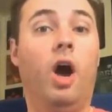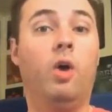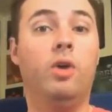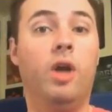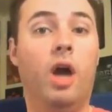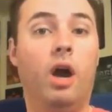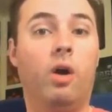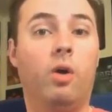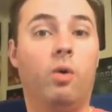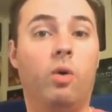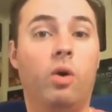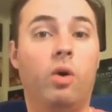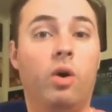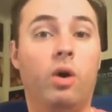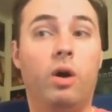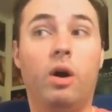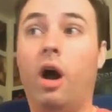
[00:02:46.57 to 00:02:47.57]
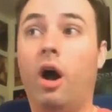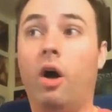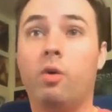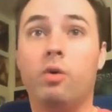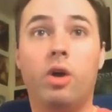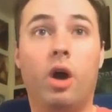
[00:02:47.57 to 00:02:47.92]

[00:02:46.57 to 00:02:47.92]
Oh no! Oh